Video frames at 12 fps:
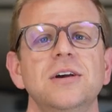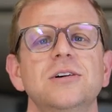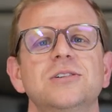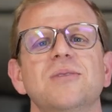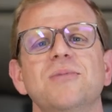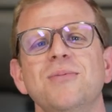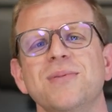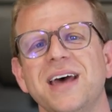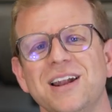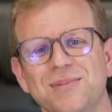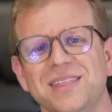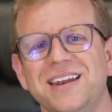So I'm hoping
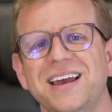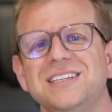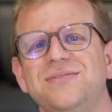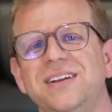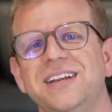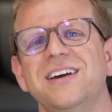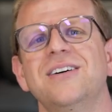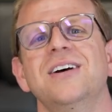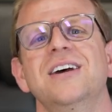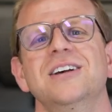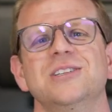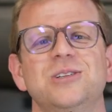that'll be the next video.
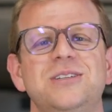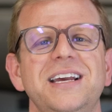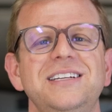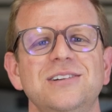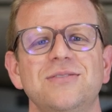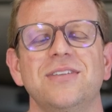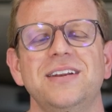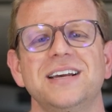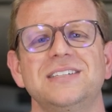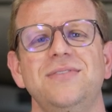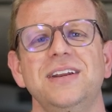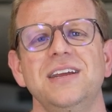So stay tuned for the
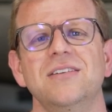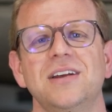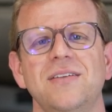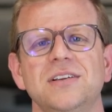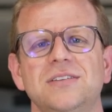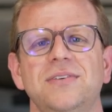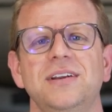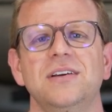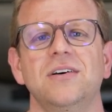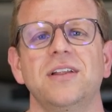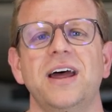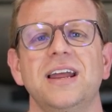next video. Give this
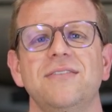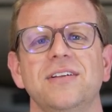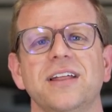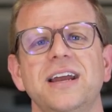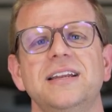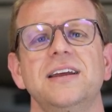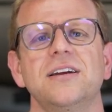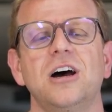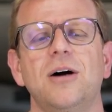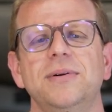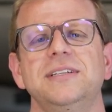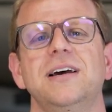video a like if you liked it,
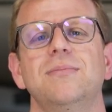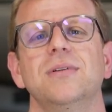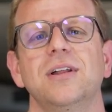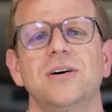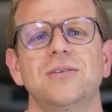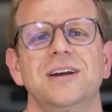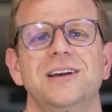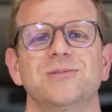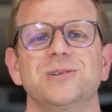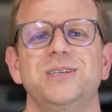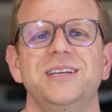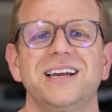comment down below.
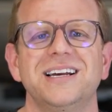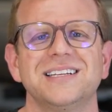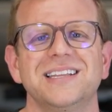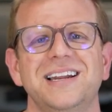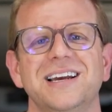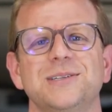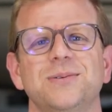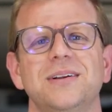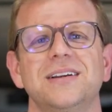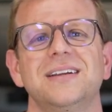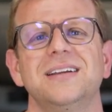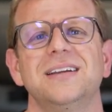We'll see you guys on the next one.